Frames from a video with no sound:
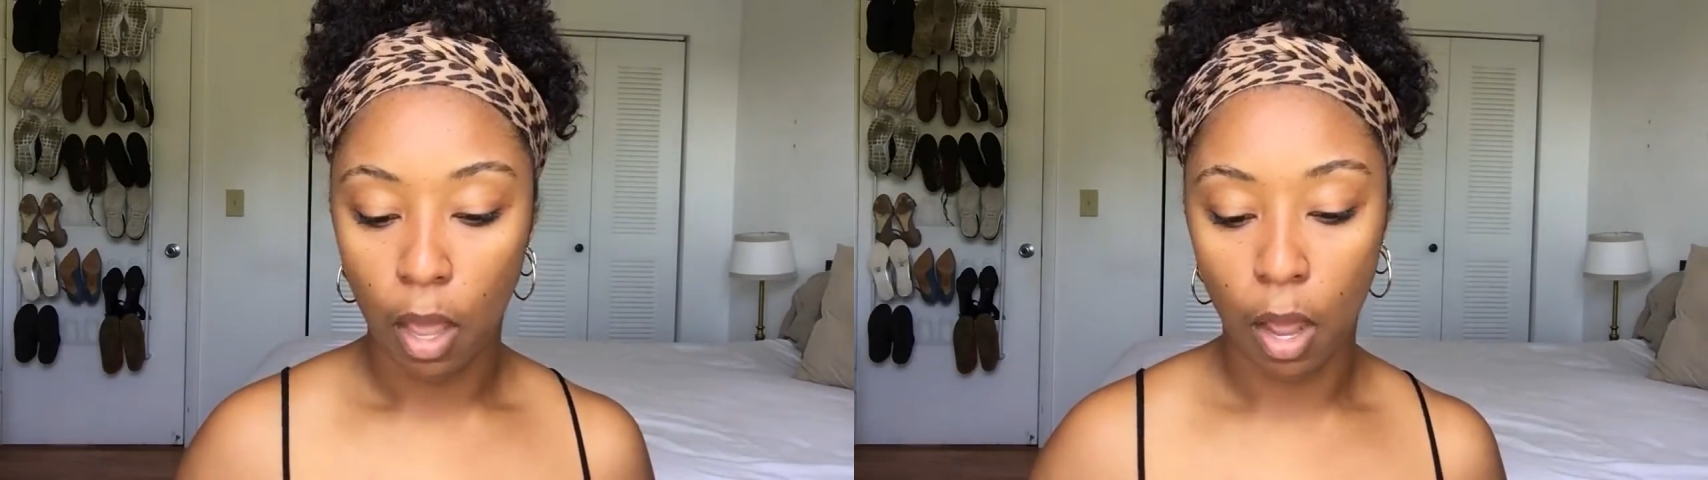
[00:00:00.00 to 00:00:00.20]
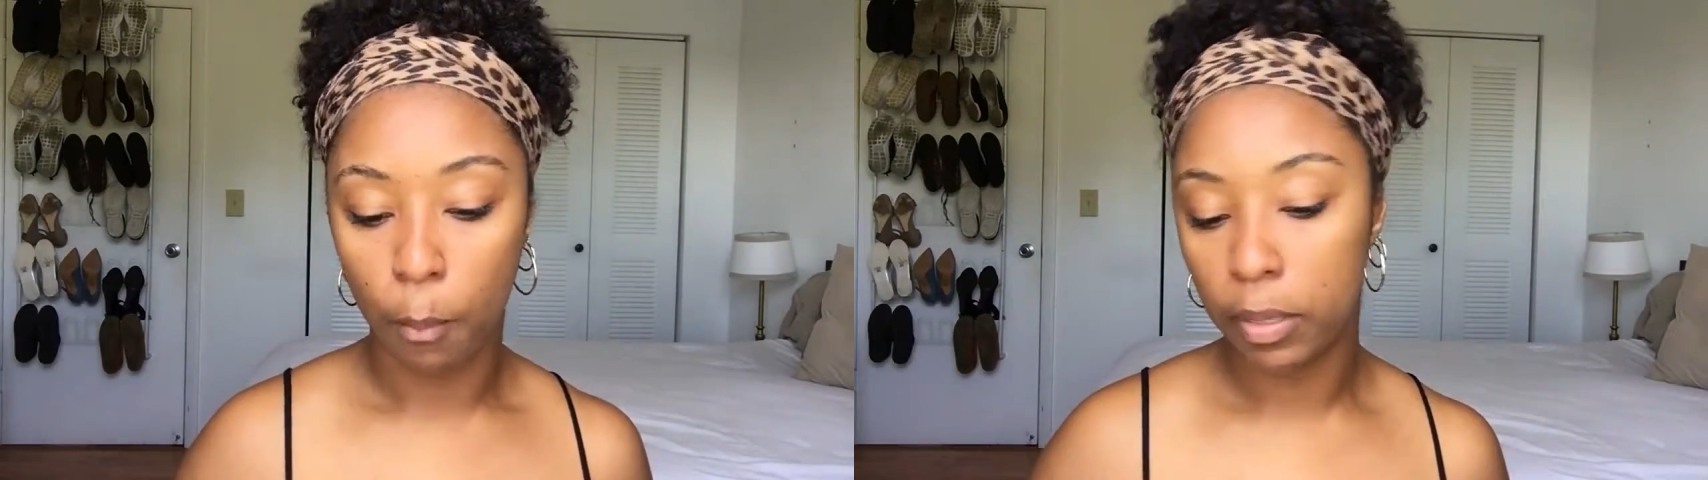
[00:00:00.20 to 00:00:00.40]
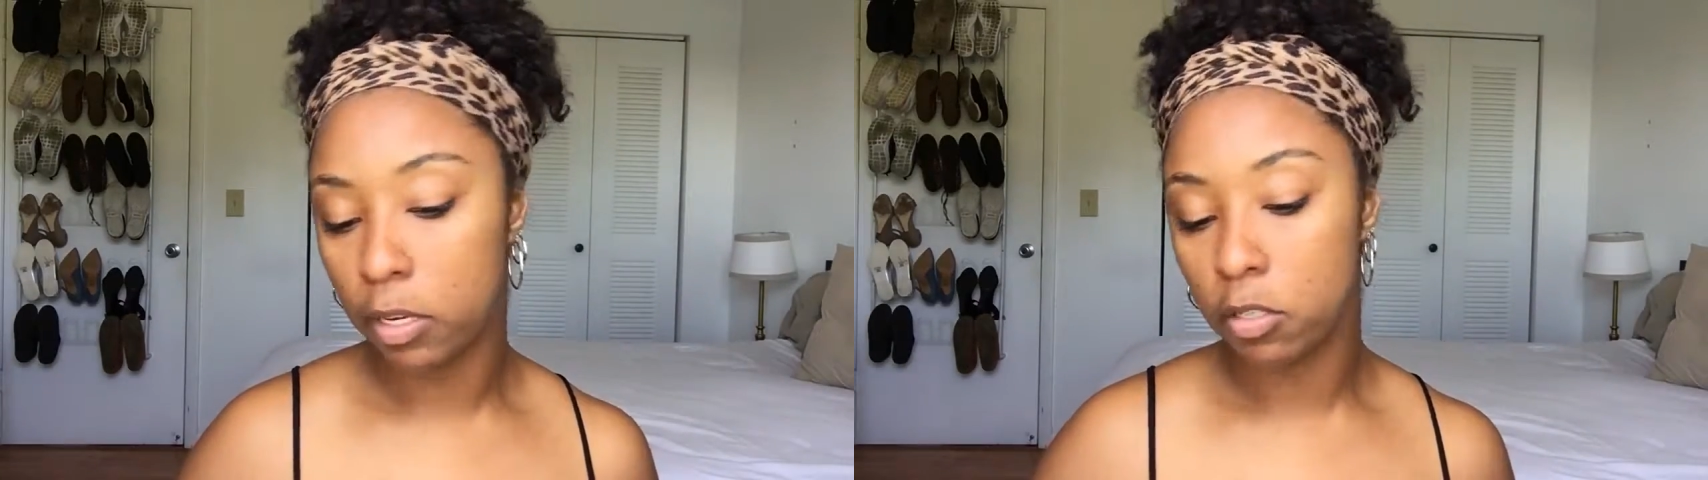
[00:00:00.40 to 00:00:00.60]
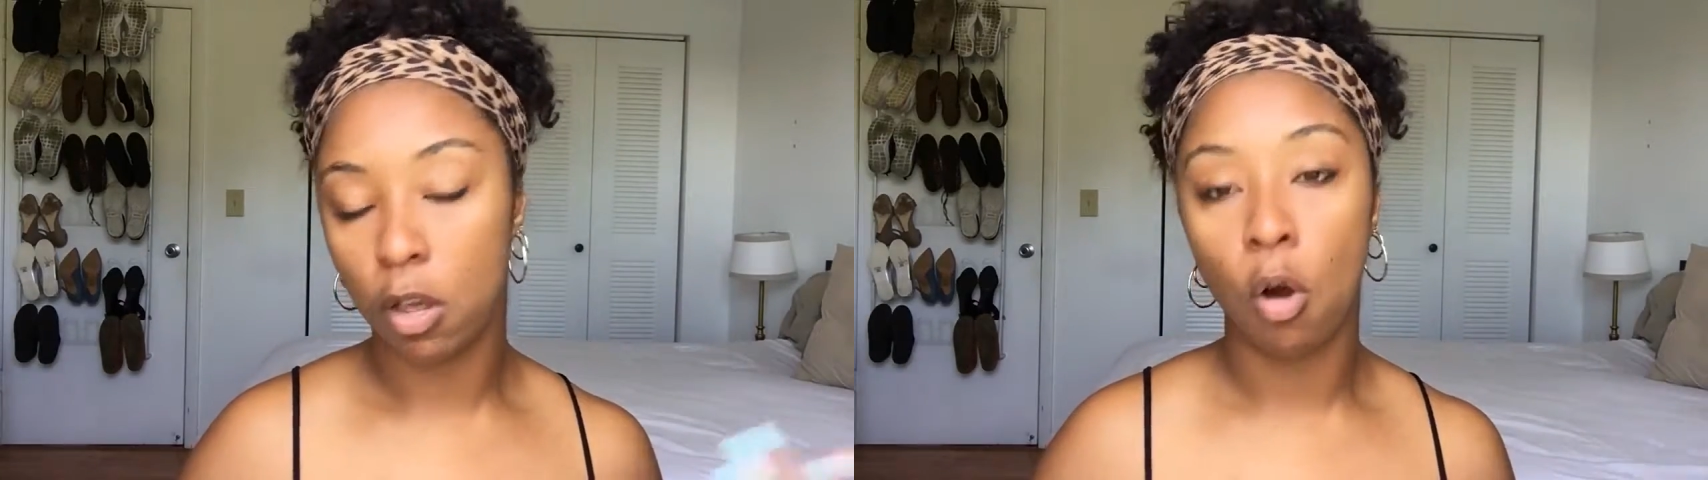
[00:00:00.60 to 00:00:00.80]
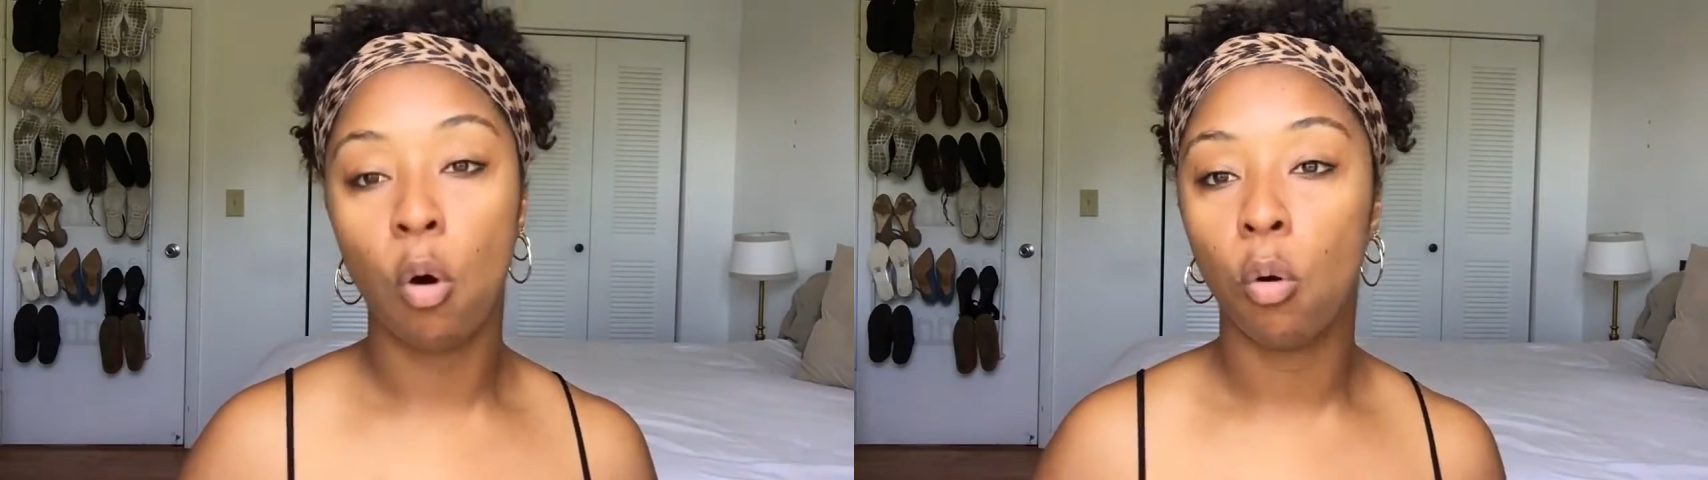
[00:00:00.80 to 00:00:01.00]
But there's
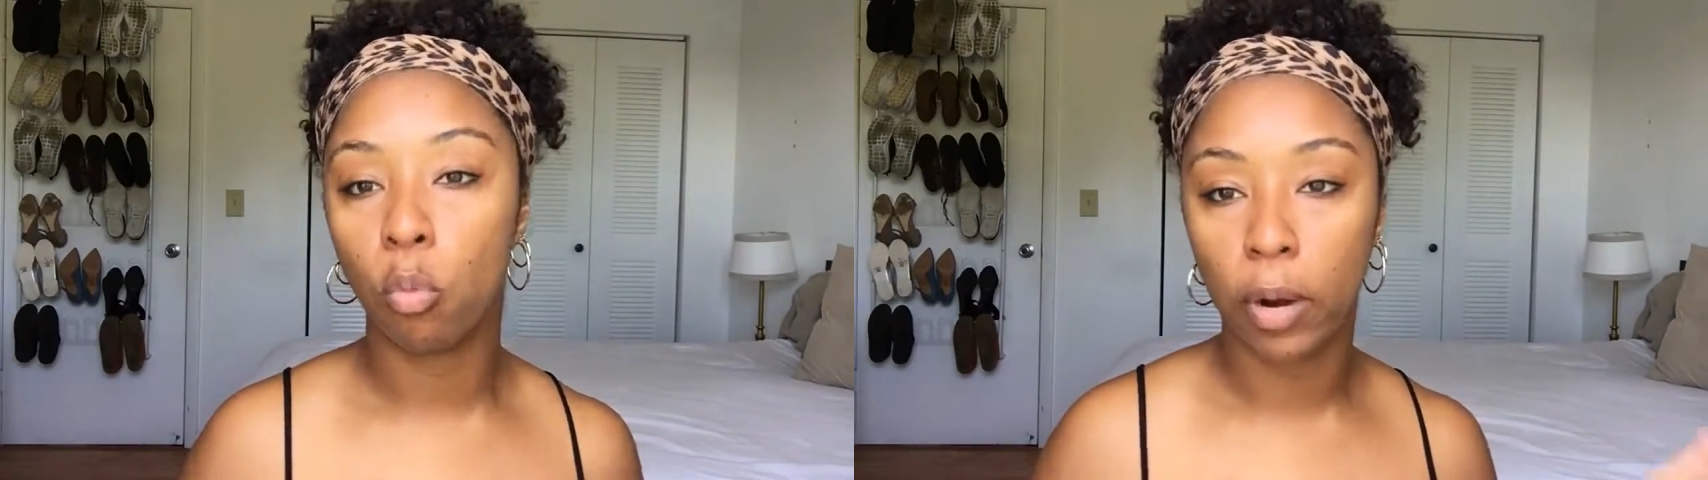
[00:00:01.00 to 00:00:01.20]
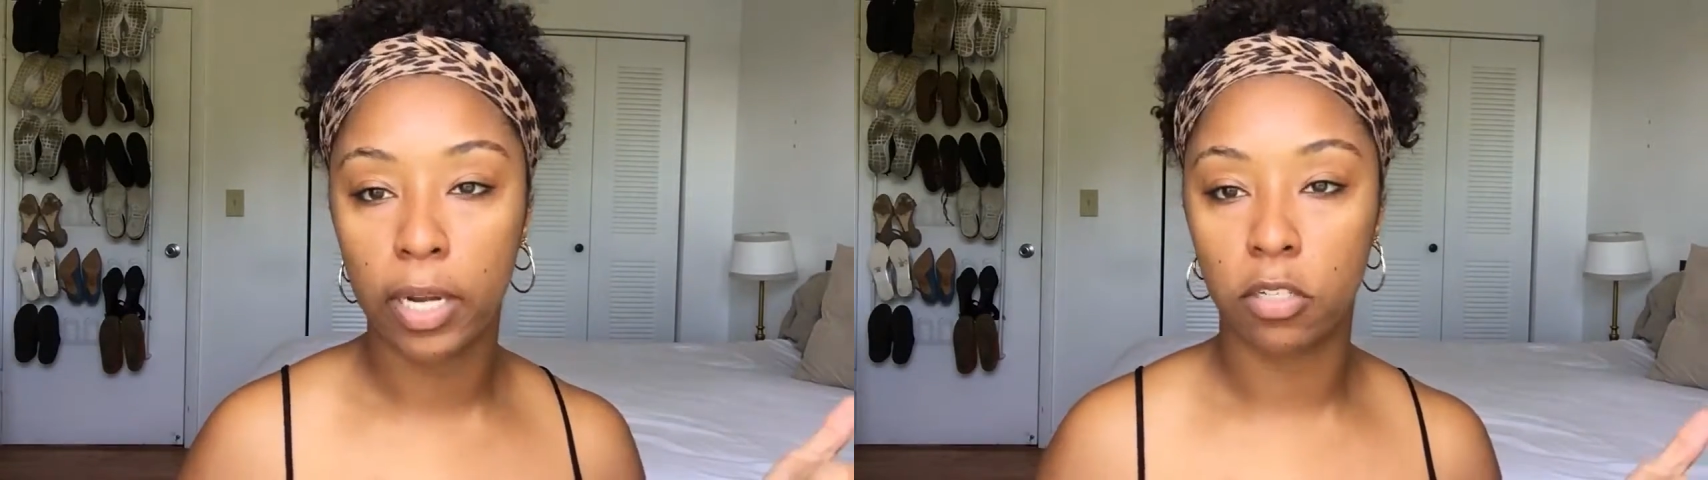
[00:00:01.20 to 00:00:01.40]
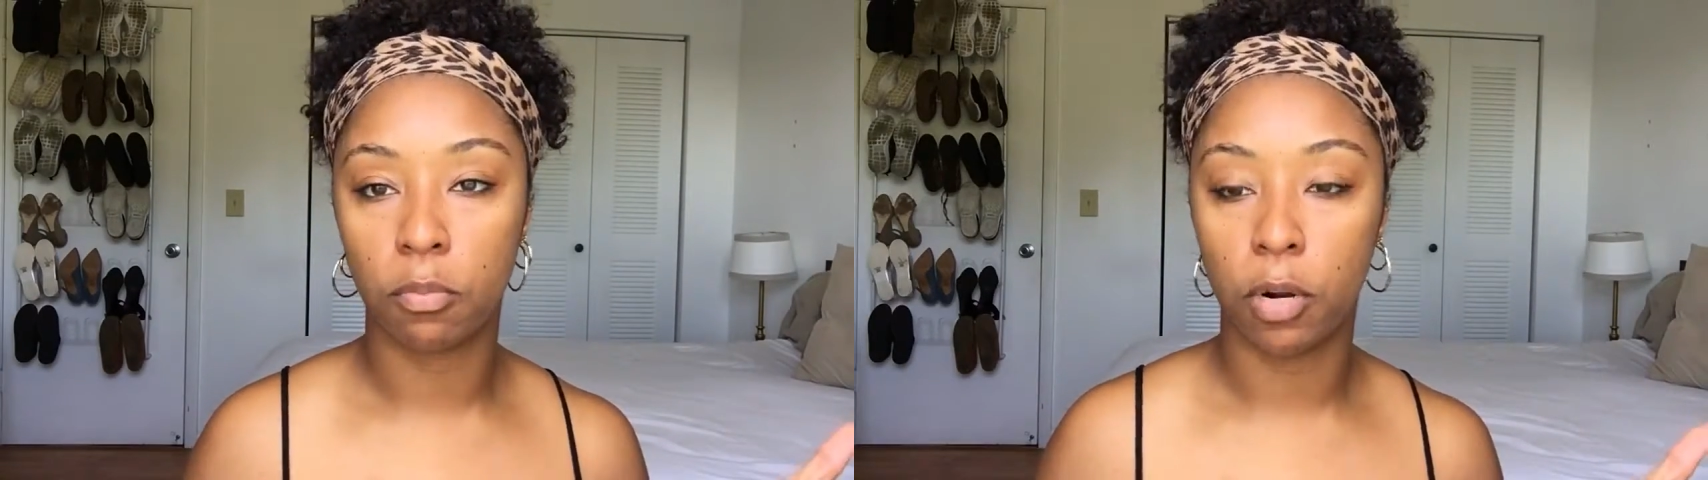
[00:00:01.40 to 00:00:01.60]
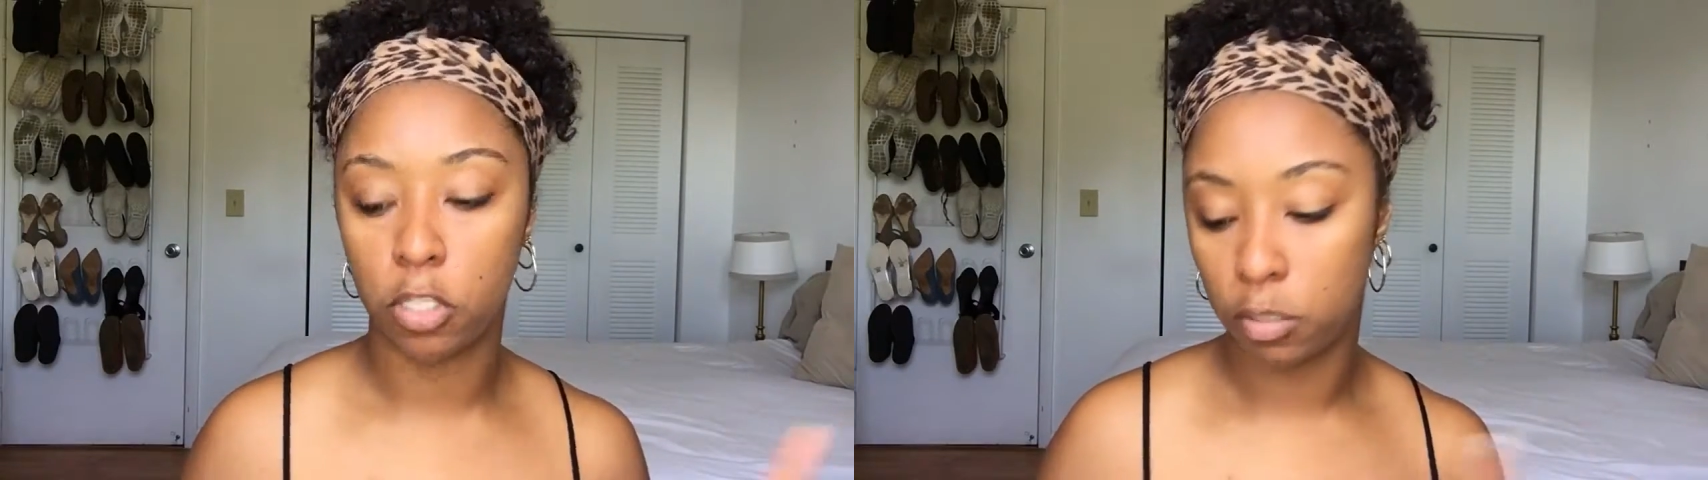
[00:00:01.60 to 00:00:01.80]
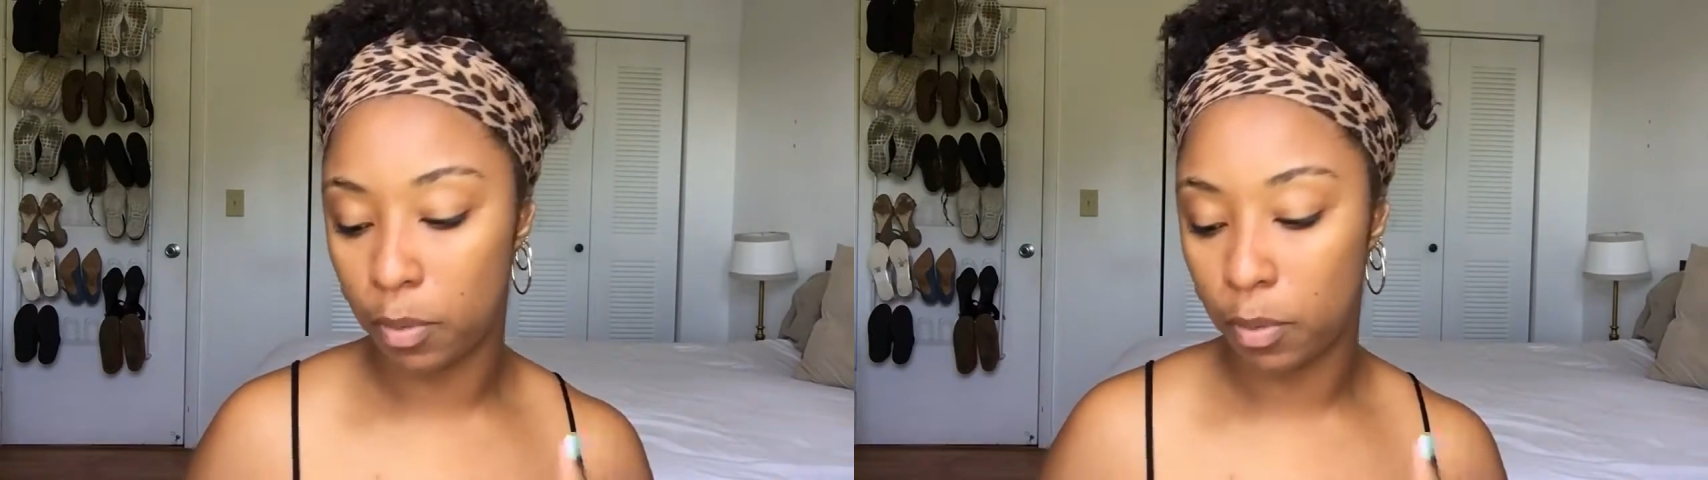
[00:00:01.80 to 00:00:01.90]
a whole range of brushes,